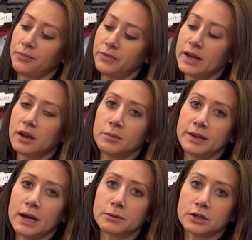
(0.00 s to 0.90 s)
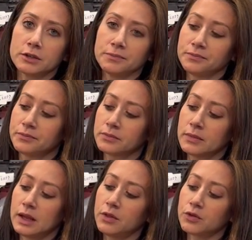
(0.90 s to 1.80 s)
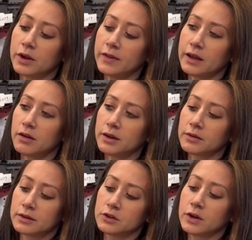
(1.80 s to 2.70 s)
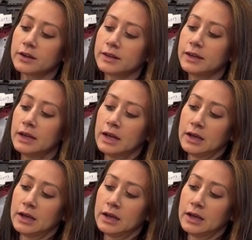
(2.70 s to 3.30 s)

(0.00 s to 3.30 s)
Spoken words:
that hub adapter and thread that on directly.